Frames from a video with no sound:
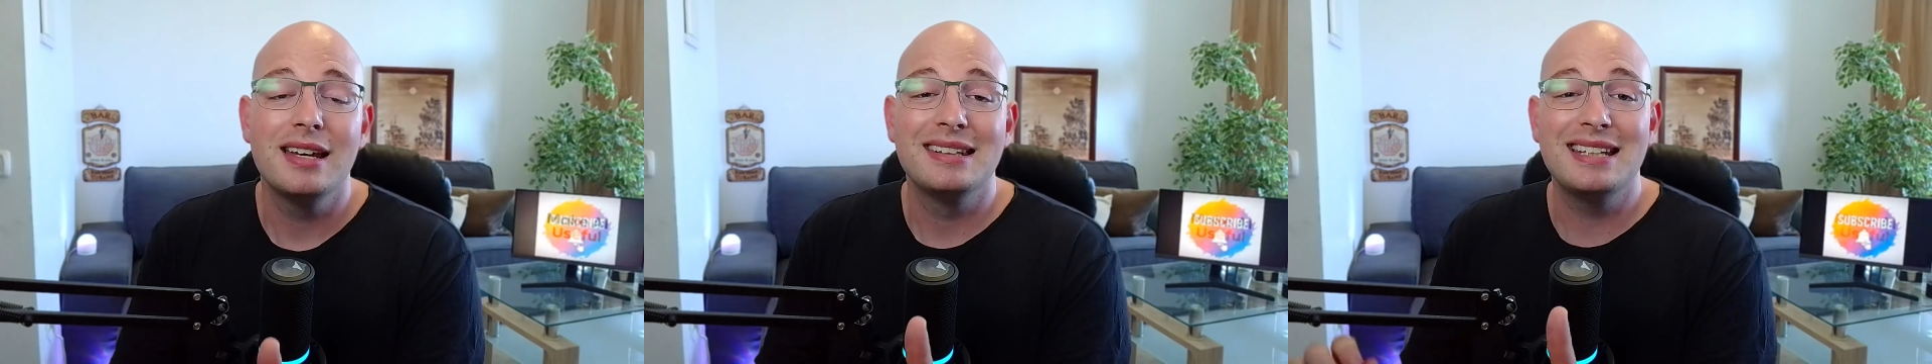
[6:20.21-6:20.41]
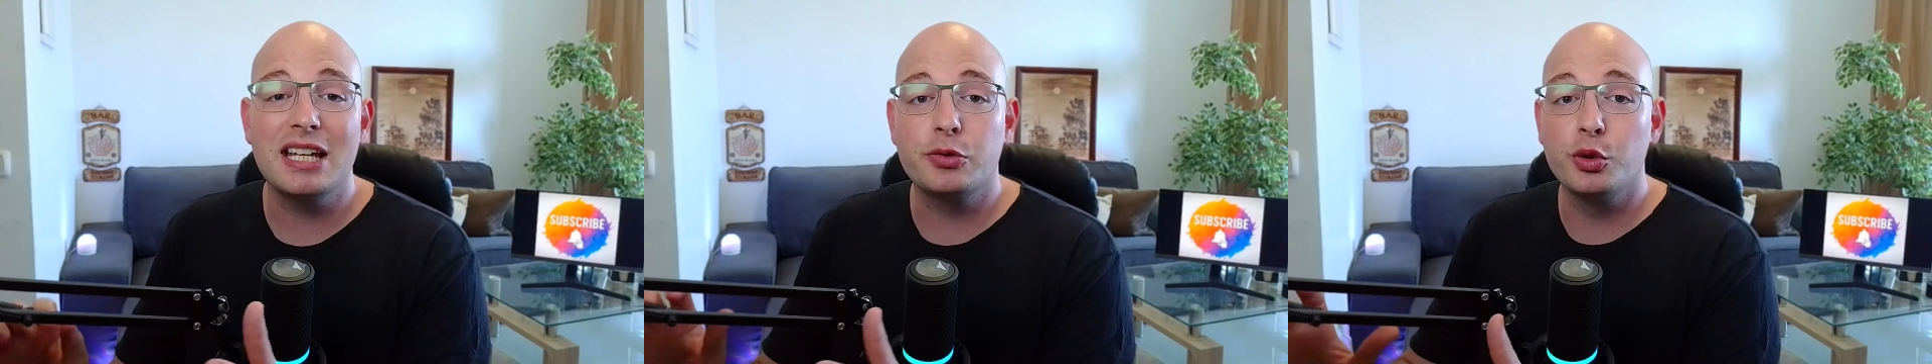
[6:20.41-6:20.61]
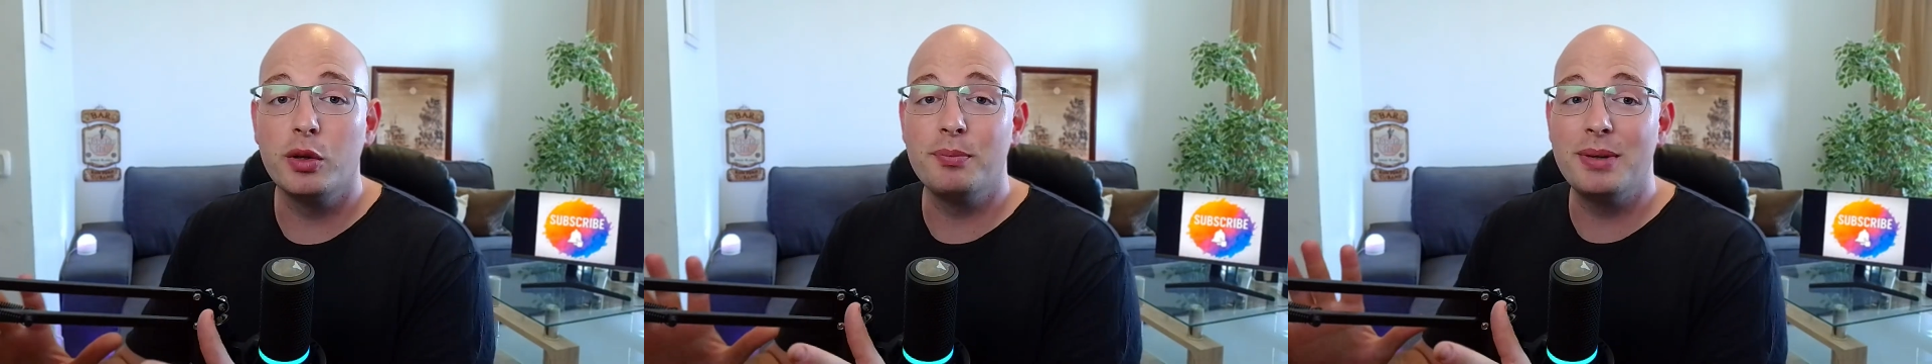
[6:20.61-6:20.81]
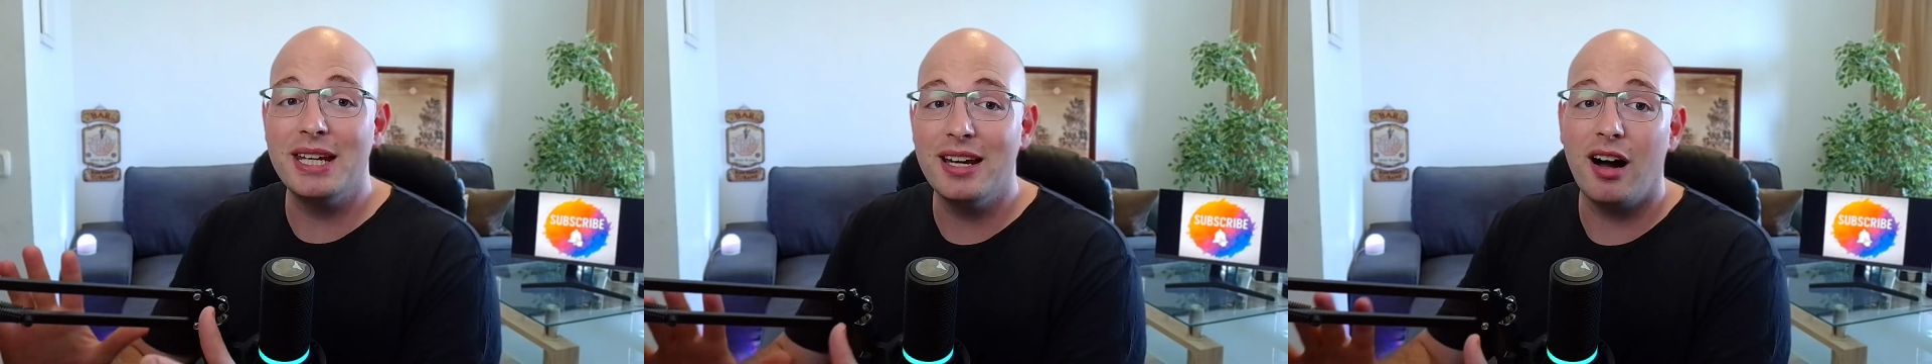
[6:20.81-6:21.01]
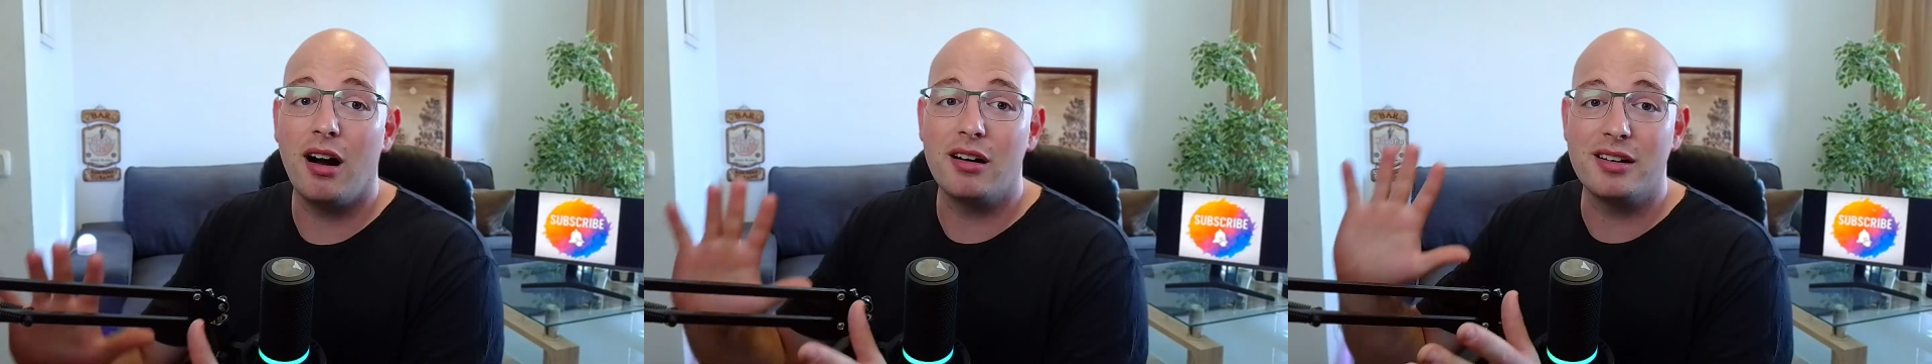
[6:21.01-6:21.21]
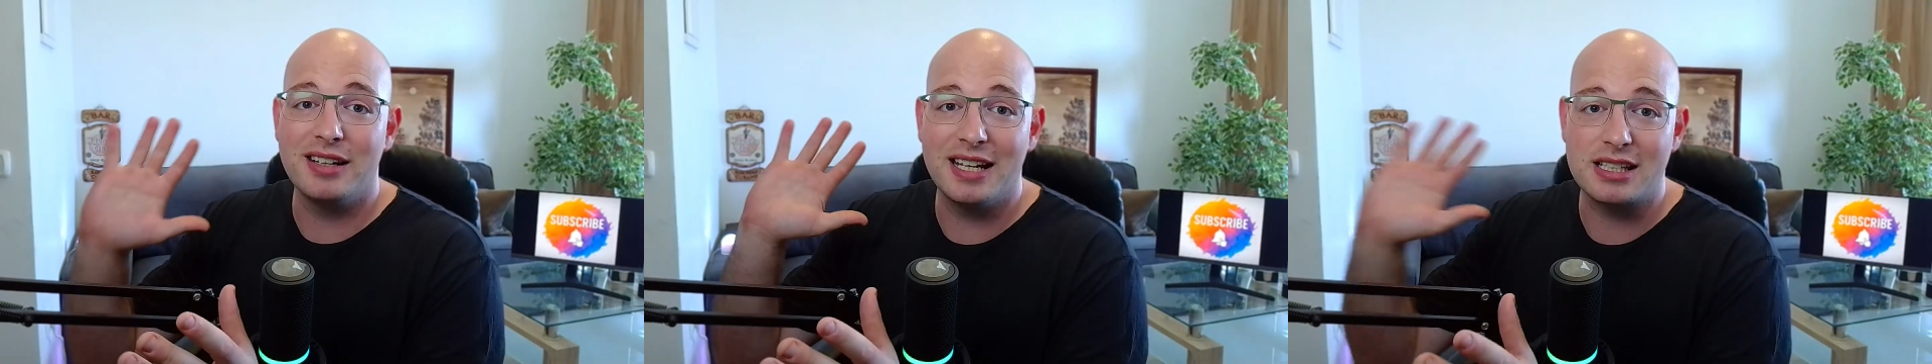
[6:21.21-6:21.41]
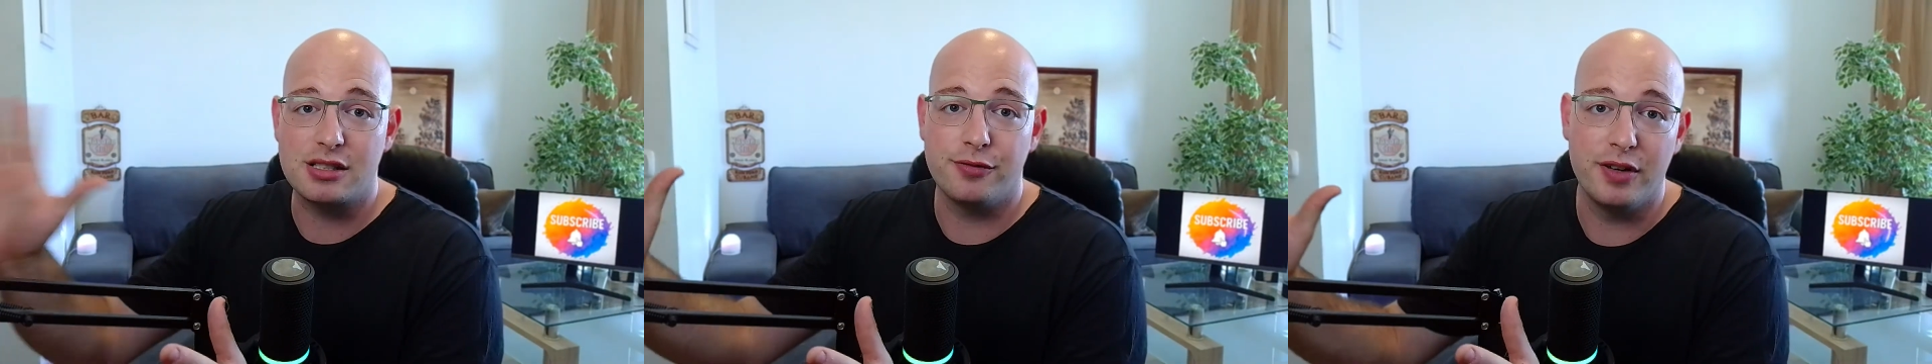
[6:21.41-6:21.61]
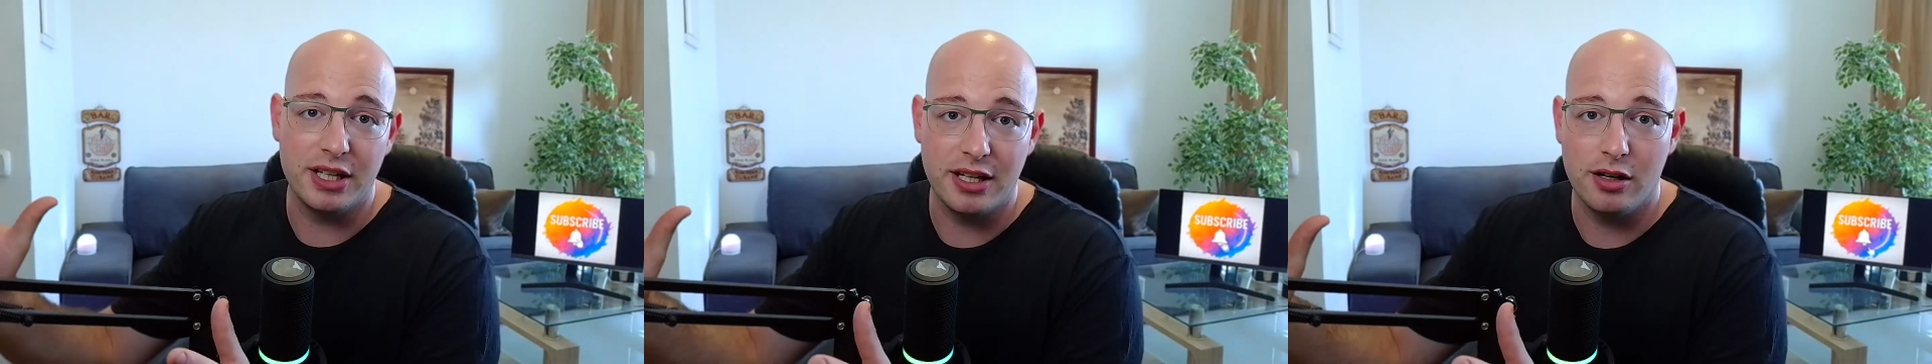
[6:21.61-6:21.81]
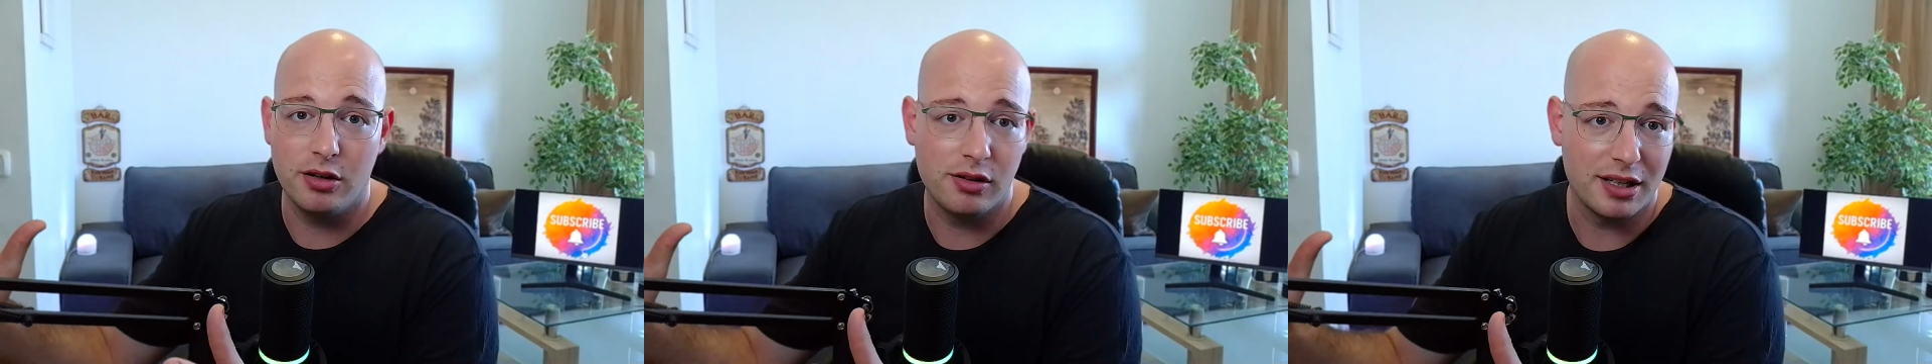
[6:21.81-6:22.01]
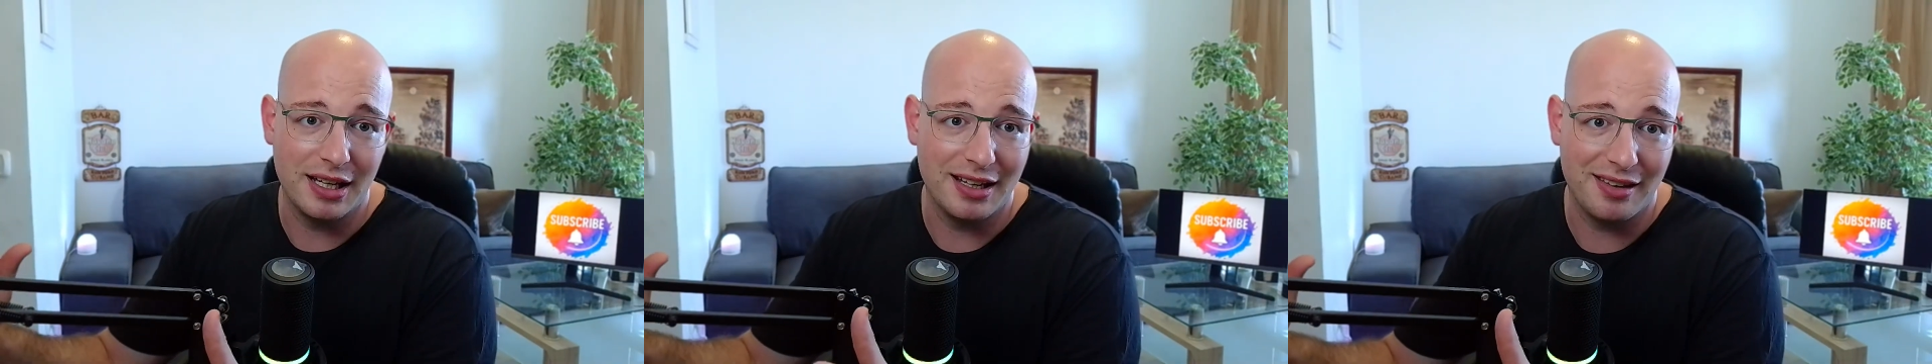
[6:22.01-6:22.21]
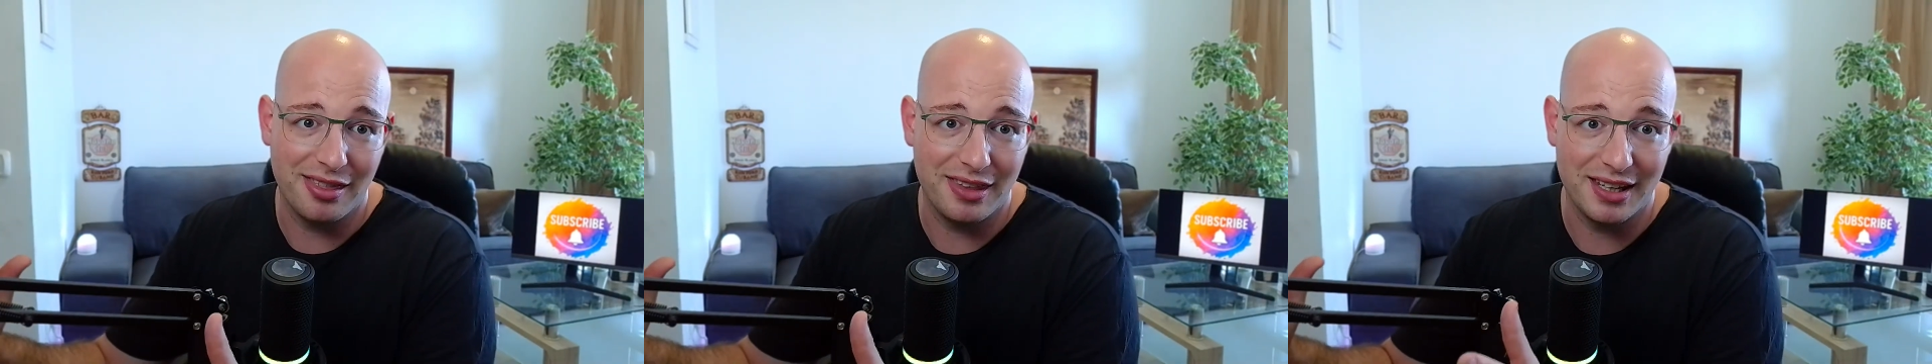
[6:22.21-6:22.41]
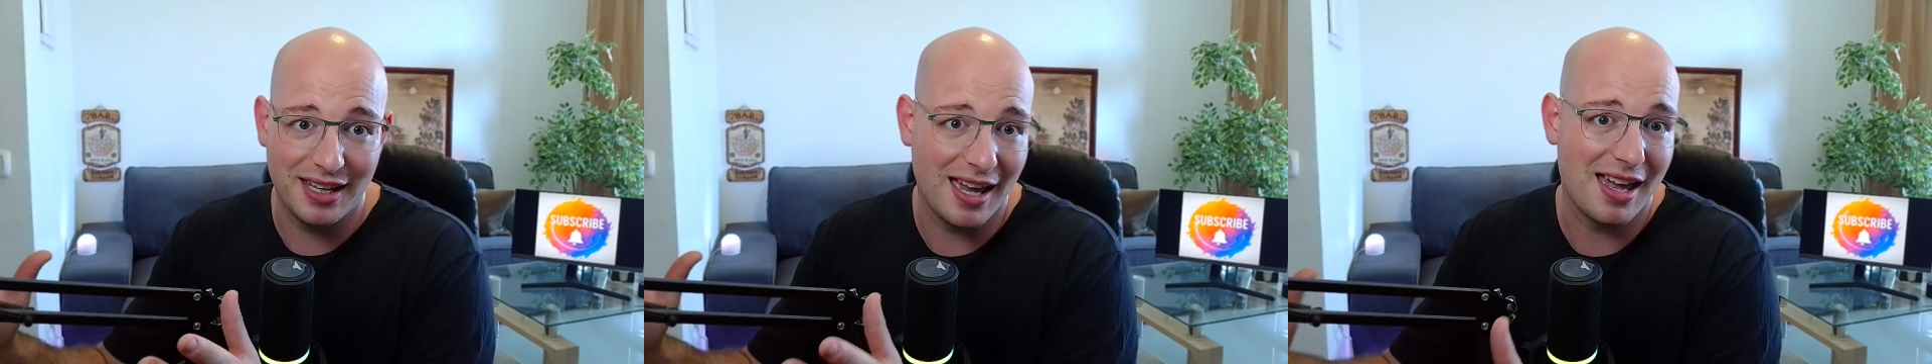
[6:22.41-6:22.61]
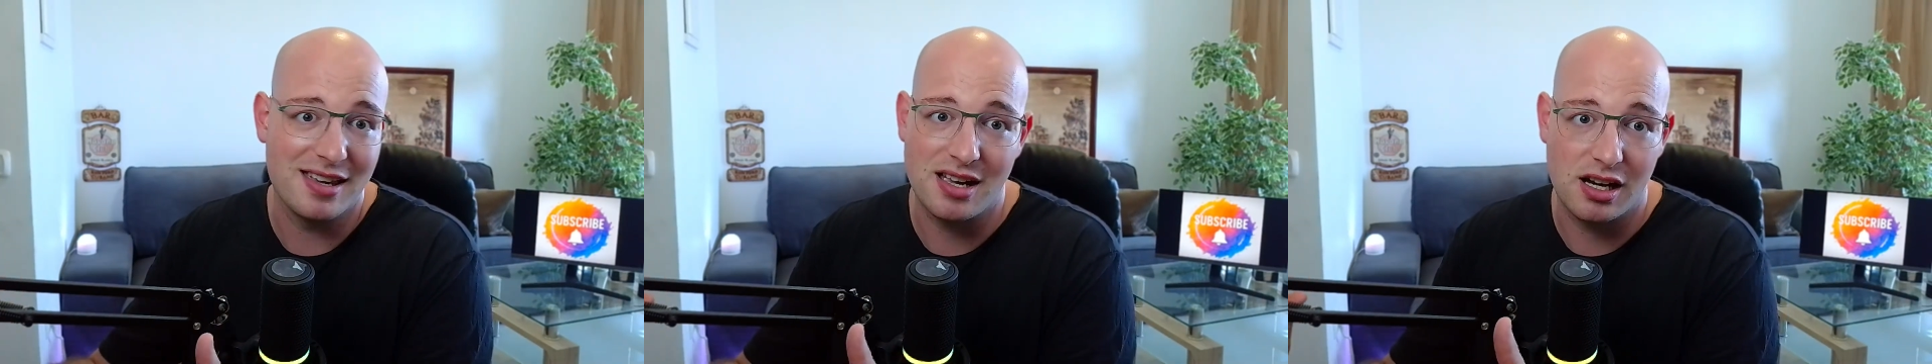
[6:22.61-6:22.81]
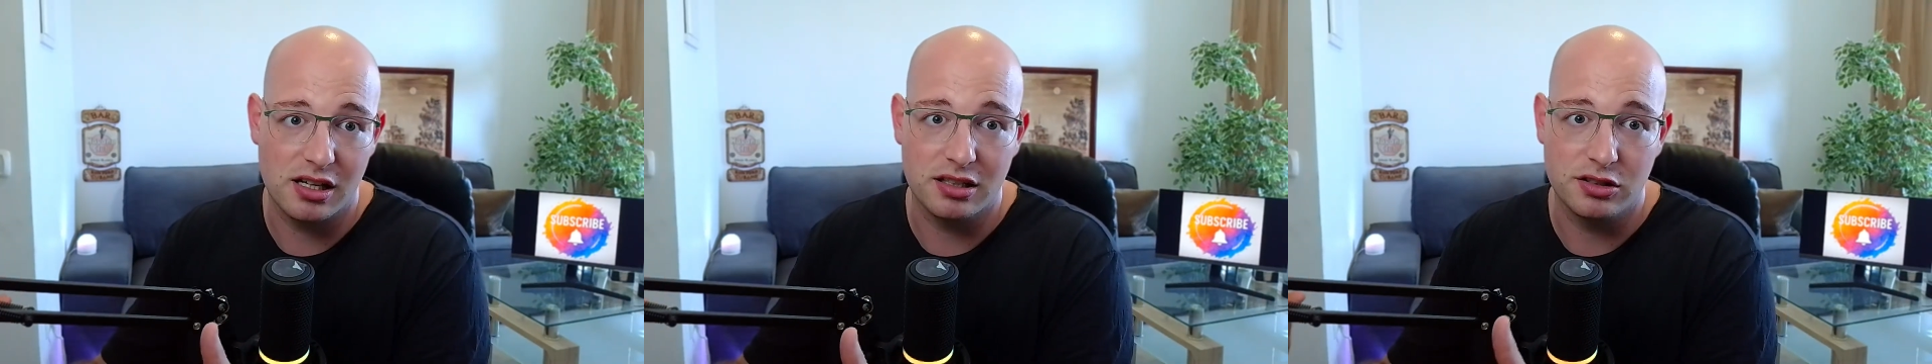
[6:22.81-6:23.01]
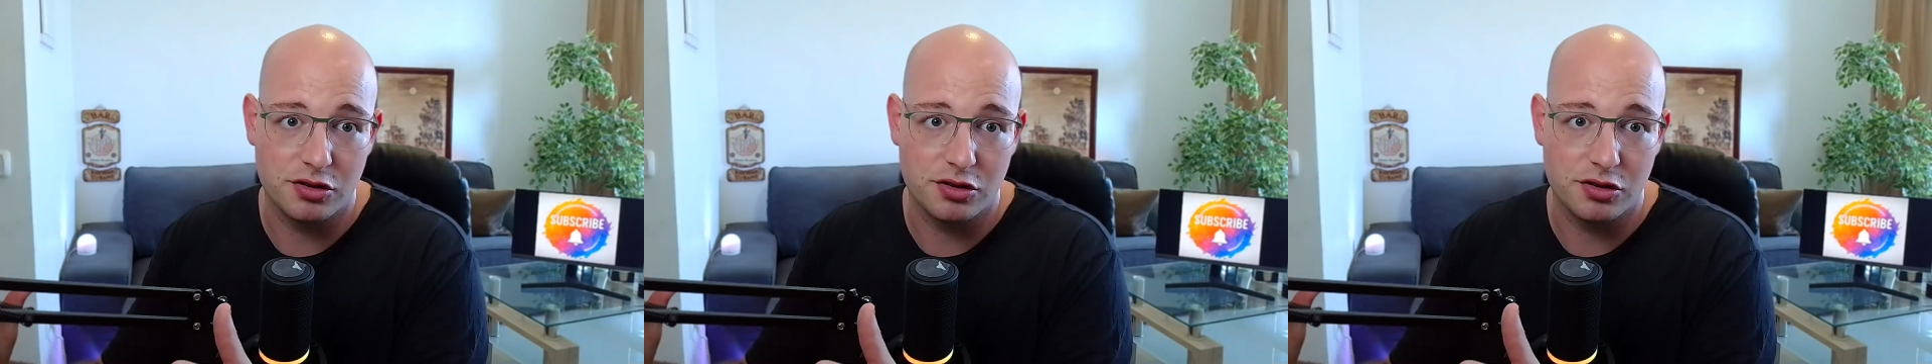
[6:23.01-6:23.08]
that will be our next video in the AI